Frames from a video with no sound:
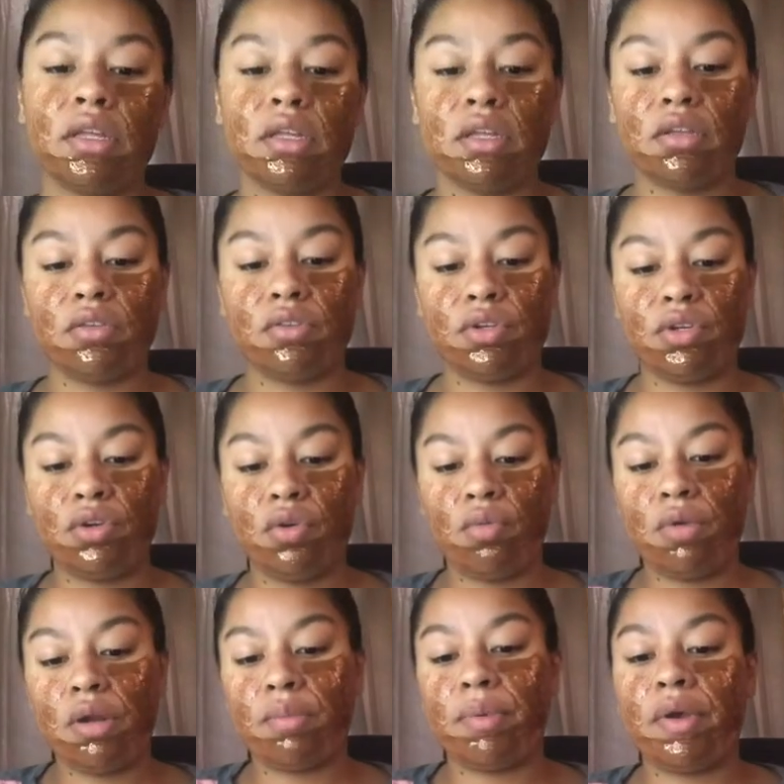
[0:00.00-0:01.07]
so you don't
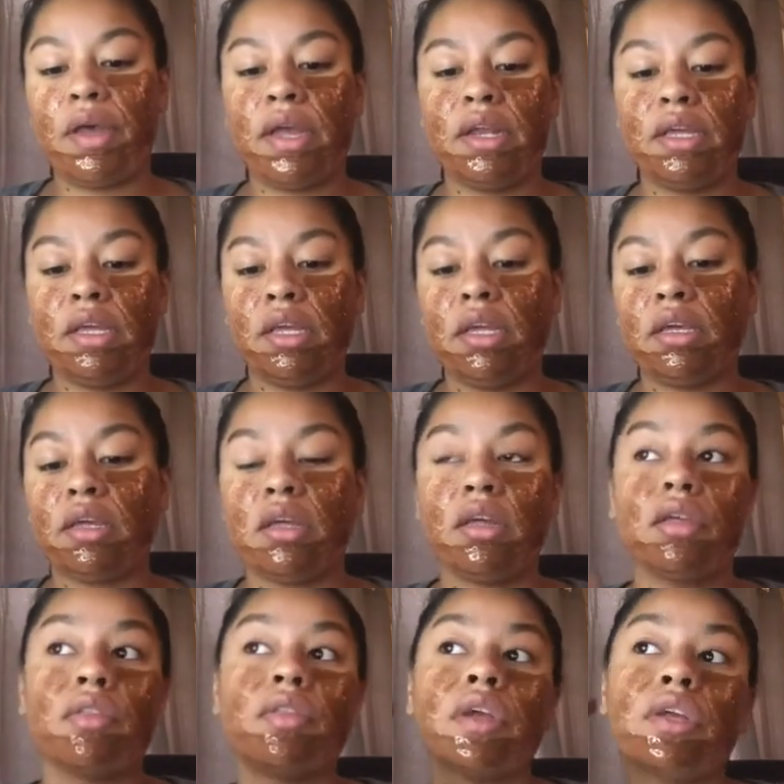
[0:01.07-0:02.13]
want to put
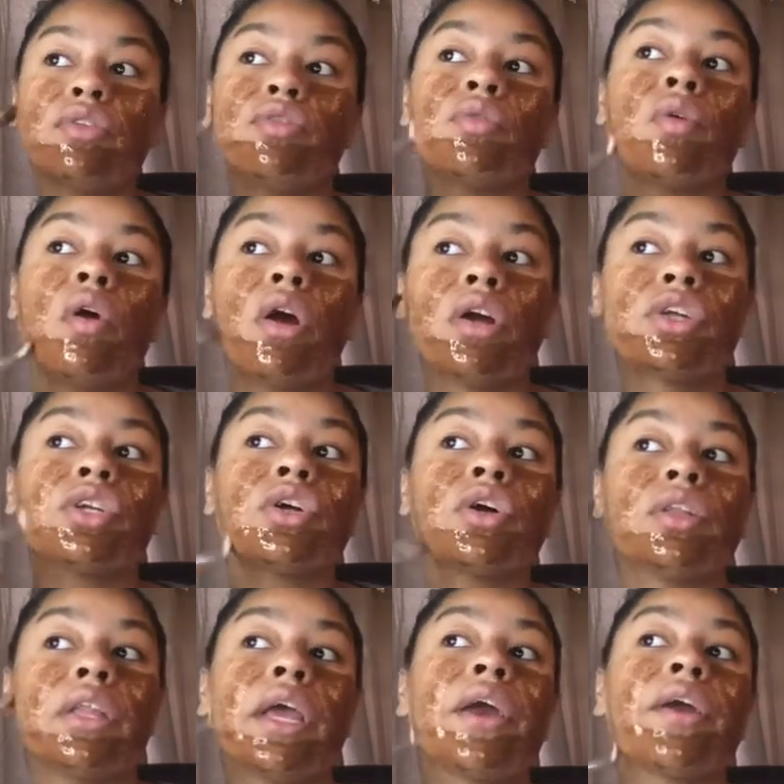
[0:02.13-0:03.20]
anything too harsh
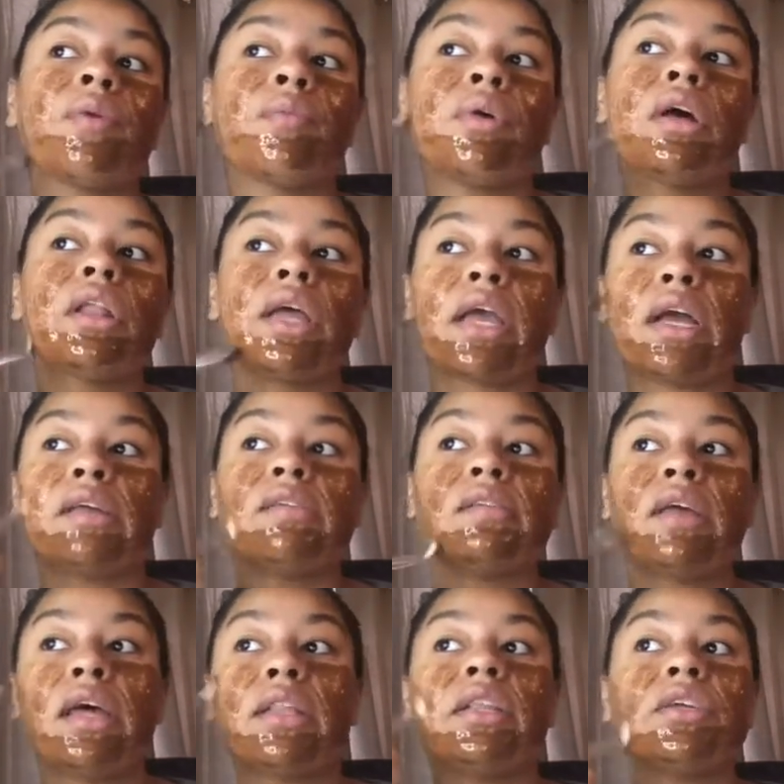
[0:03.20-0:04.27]
on there. And like I
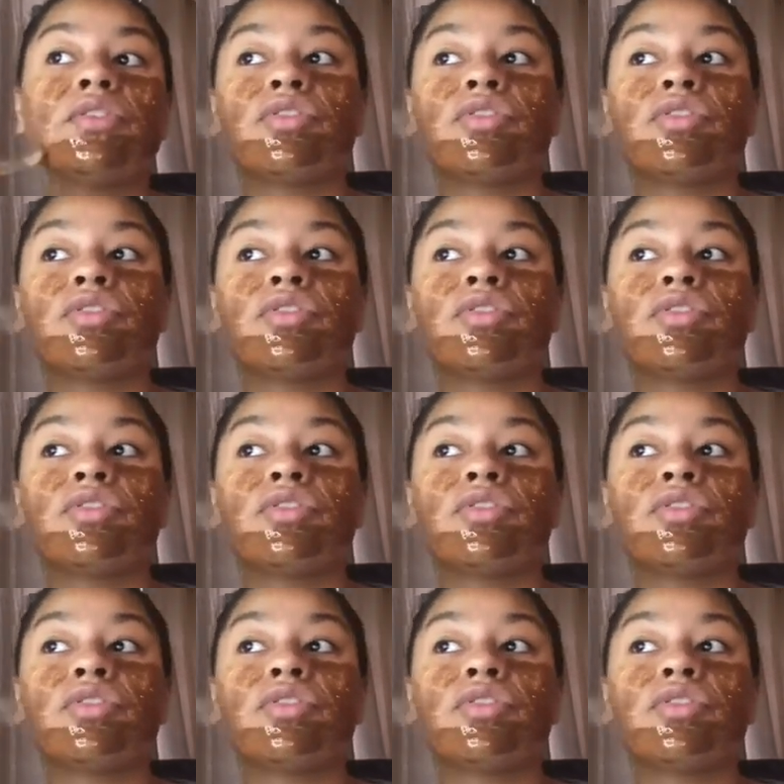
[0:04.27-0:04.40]
said, this